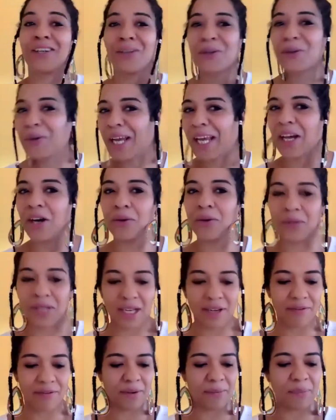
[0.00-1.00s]
or queer or
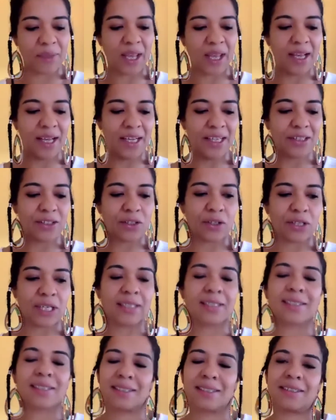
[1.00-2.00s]
whatever. So
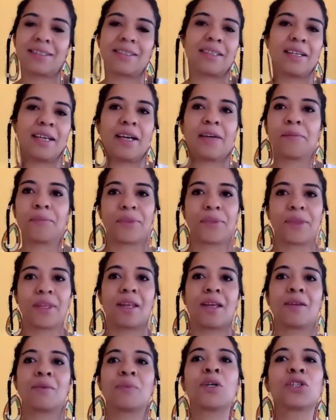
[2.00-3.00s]
that's, yeah,
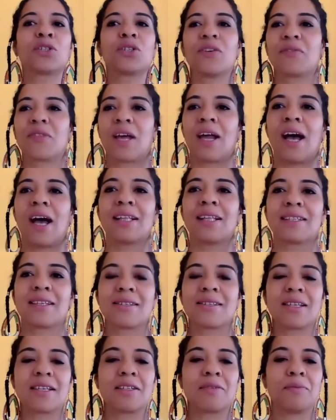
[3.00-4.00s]
I'm not sure if that
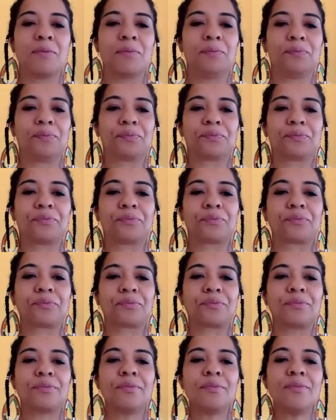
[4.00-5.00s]
answers it.
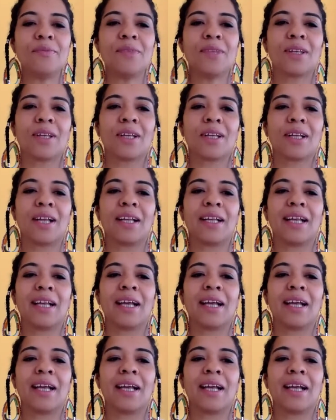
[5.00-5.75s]
Like,